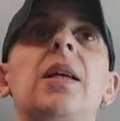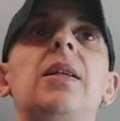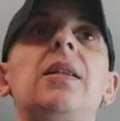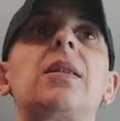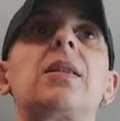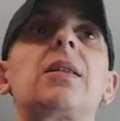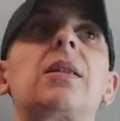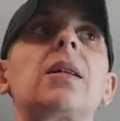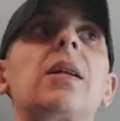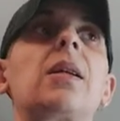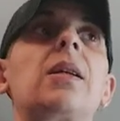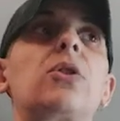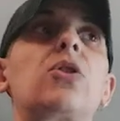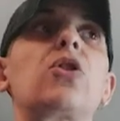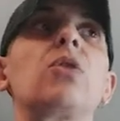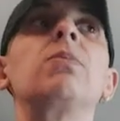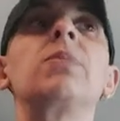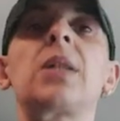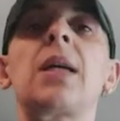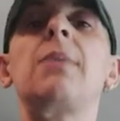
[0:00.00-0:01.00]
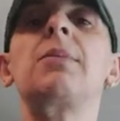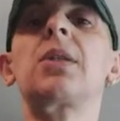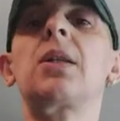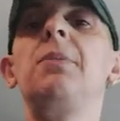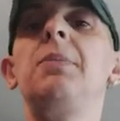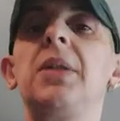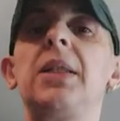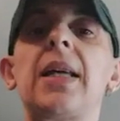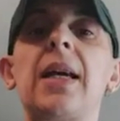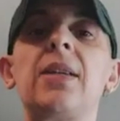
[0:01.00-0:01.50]
it's sometimes
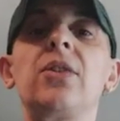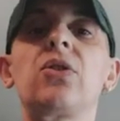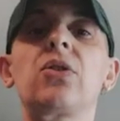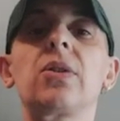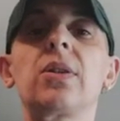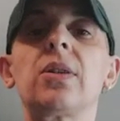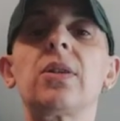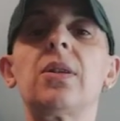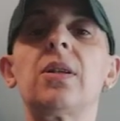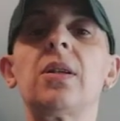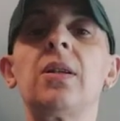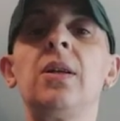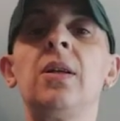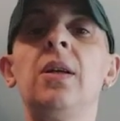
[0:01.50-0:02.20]
can be dangerous